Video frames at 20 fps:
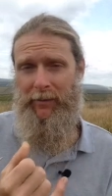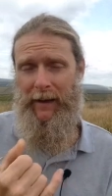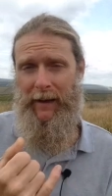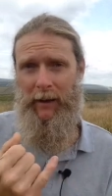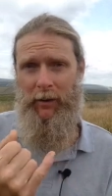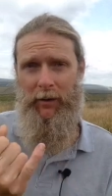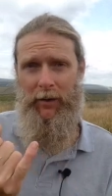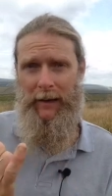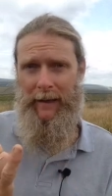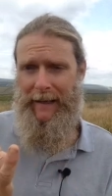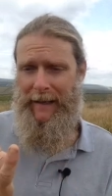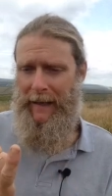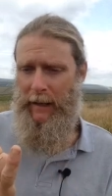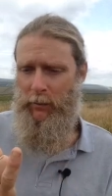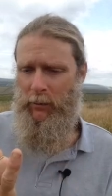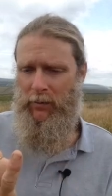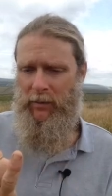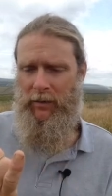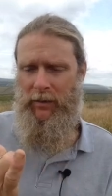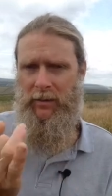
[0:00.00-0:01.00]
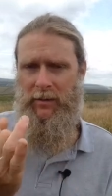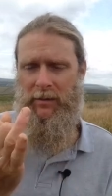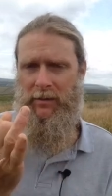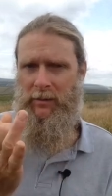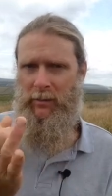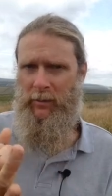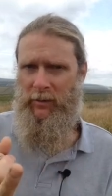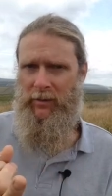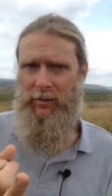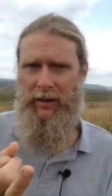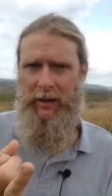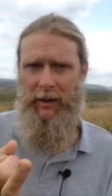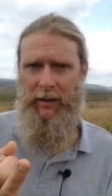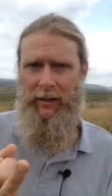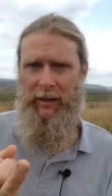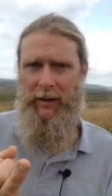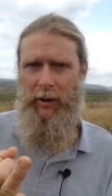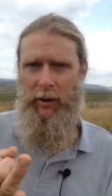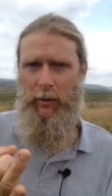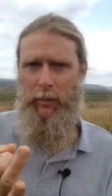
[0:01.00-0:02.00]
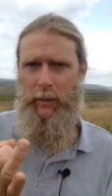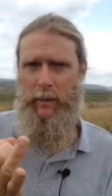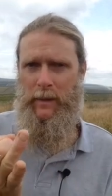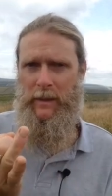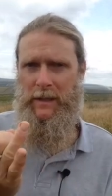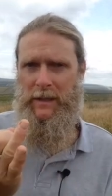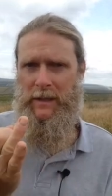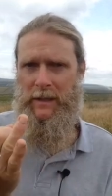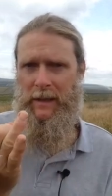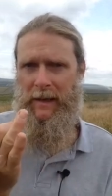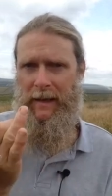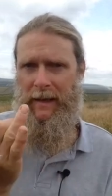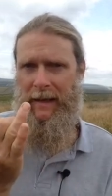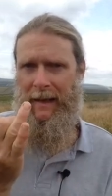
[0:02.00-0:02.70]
found like counsellors or psychotherapists,